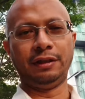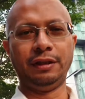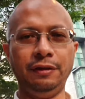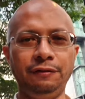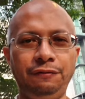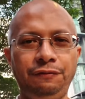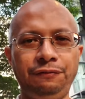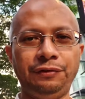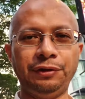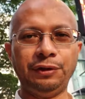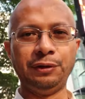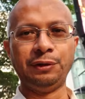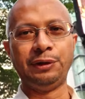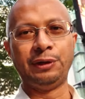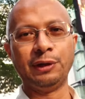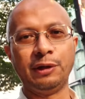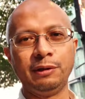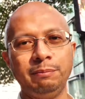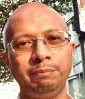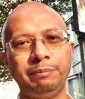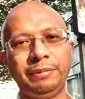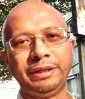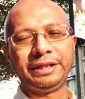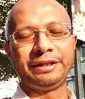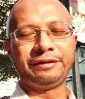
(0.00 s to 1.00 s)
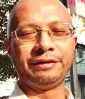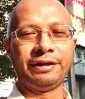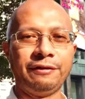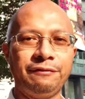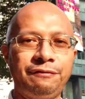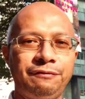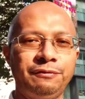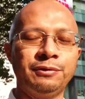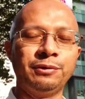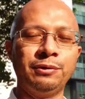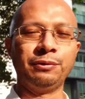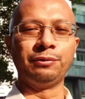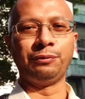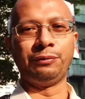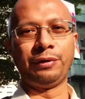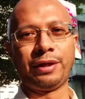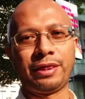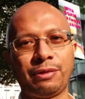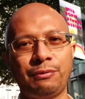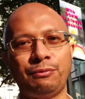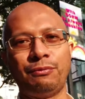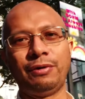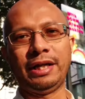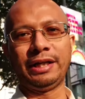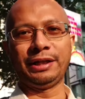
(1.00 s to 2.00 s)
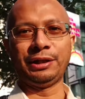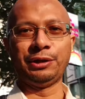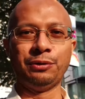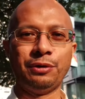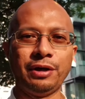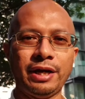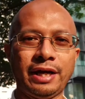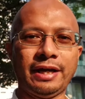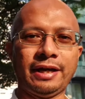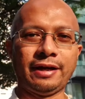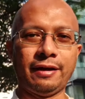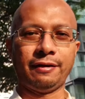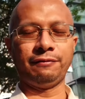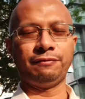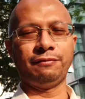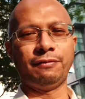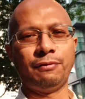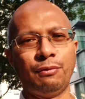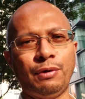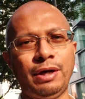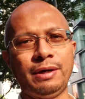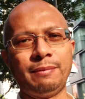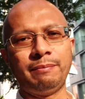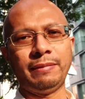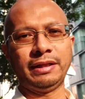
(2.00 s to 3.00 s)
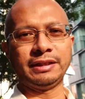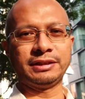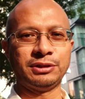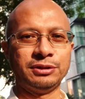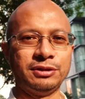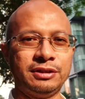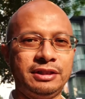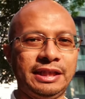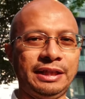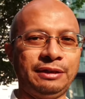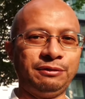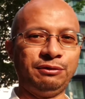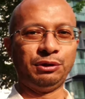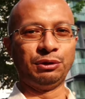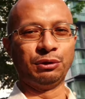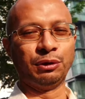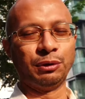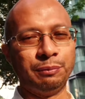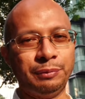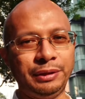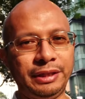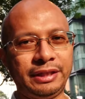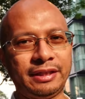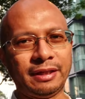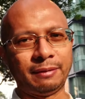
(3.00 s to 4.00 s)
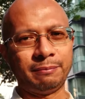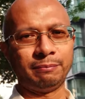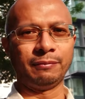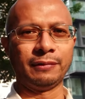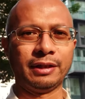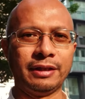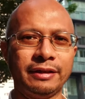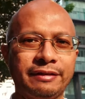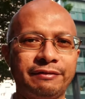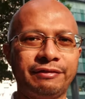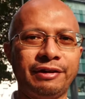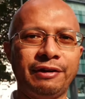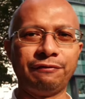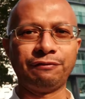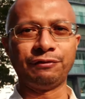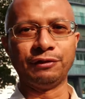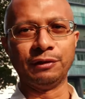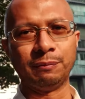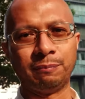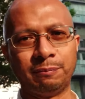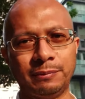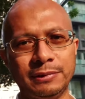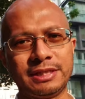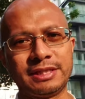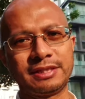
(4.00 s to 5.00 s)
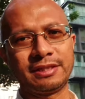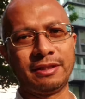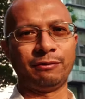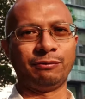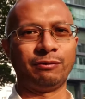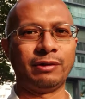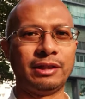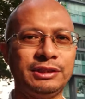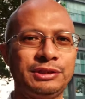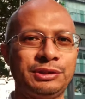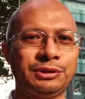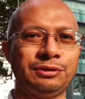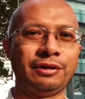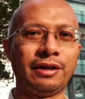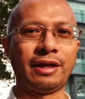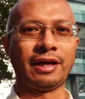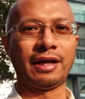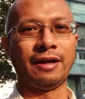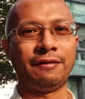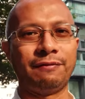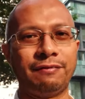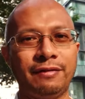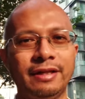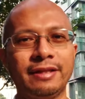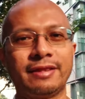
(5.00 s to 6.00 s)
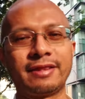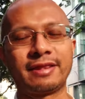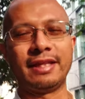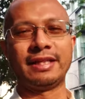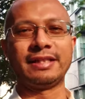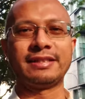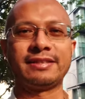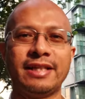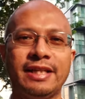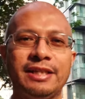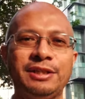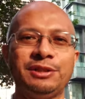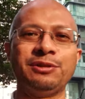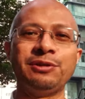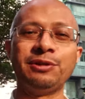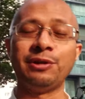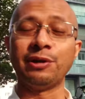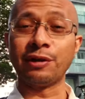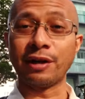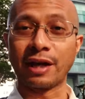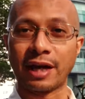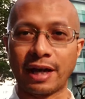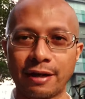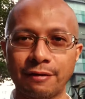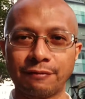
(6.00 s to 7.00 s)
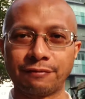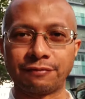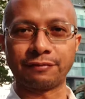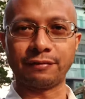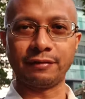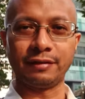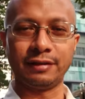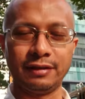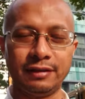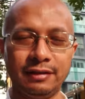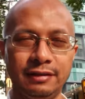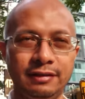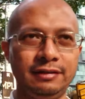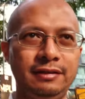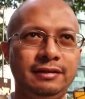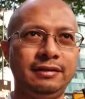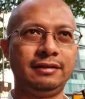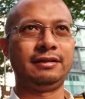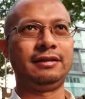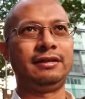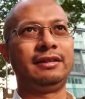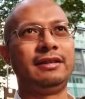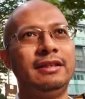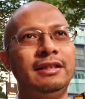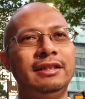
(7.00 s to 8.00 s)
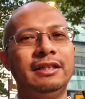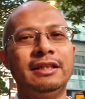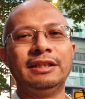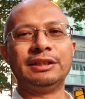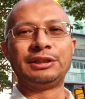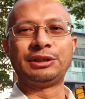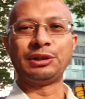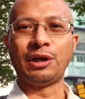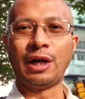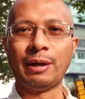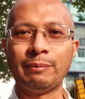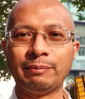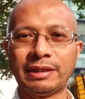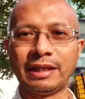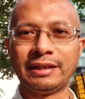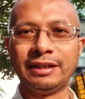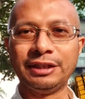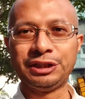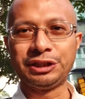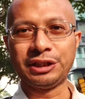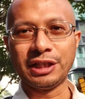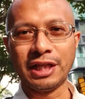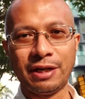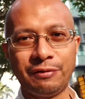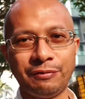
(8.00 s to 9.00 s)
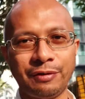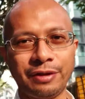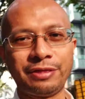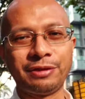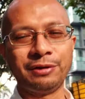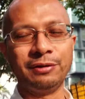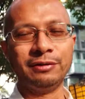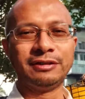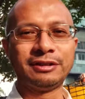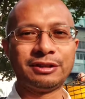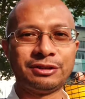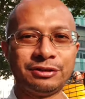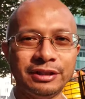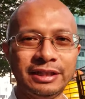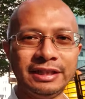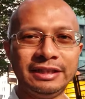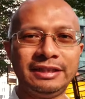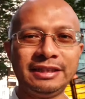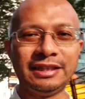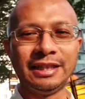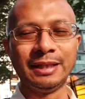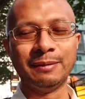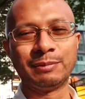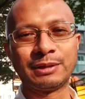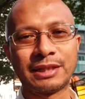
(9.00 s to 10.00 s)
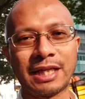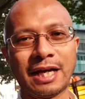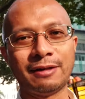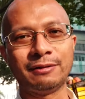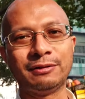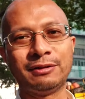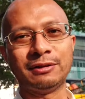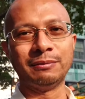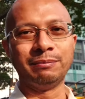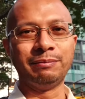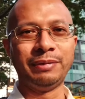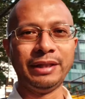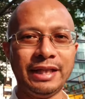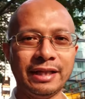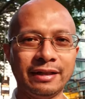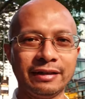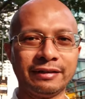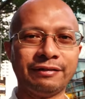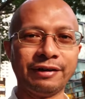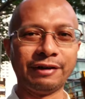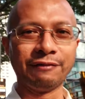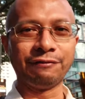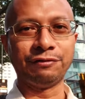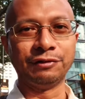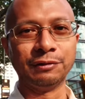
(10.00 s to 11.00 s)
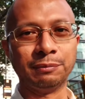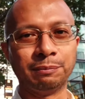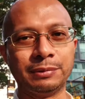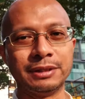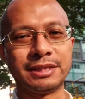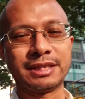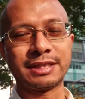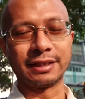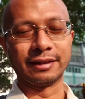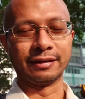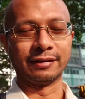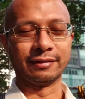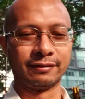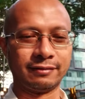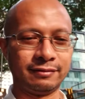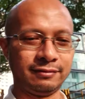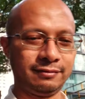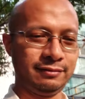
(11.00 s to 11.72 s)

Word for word: If you don't be grateful with what you have, what makes you think you will become a grateful person once you have the things that you don't have? So I'm gonna share with you three tips how to be a grateful person.